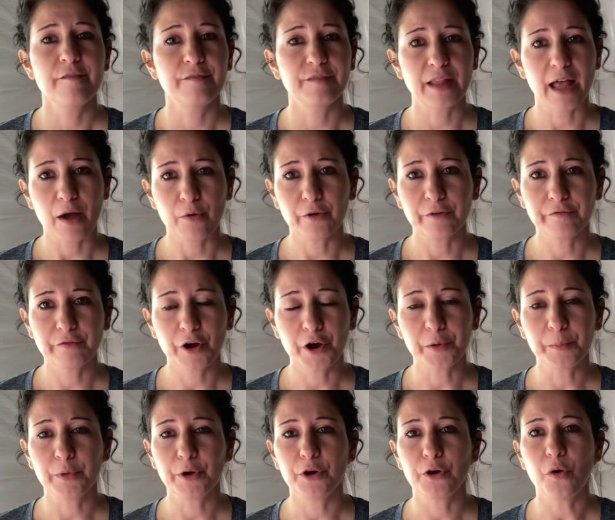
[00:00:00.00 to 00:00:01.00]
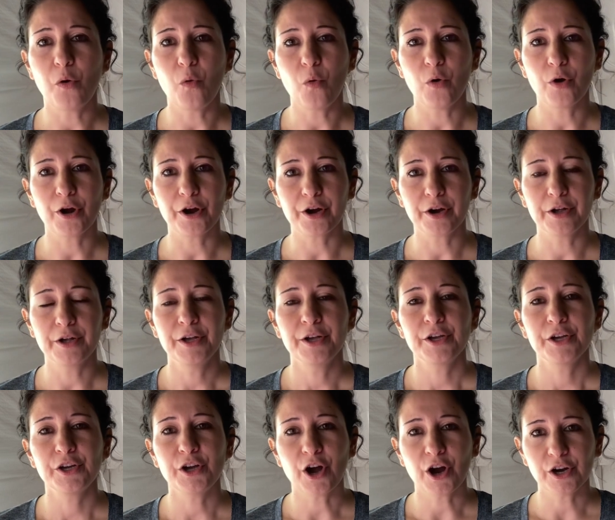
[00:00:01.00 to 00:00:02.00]
flower farmer or
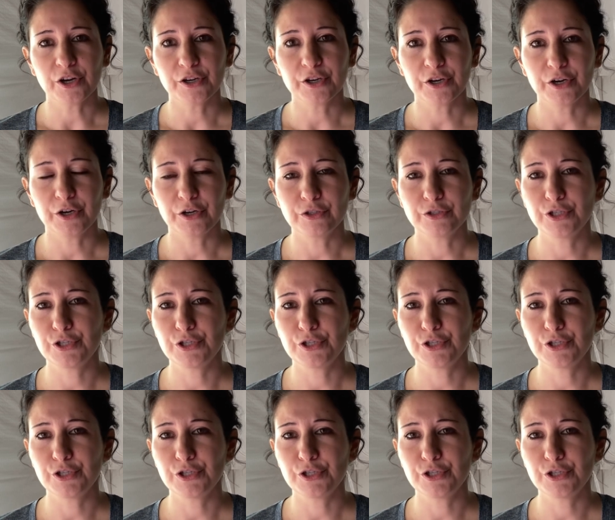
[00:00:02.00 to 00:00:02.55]
gardener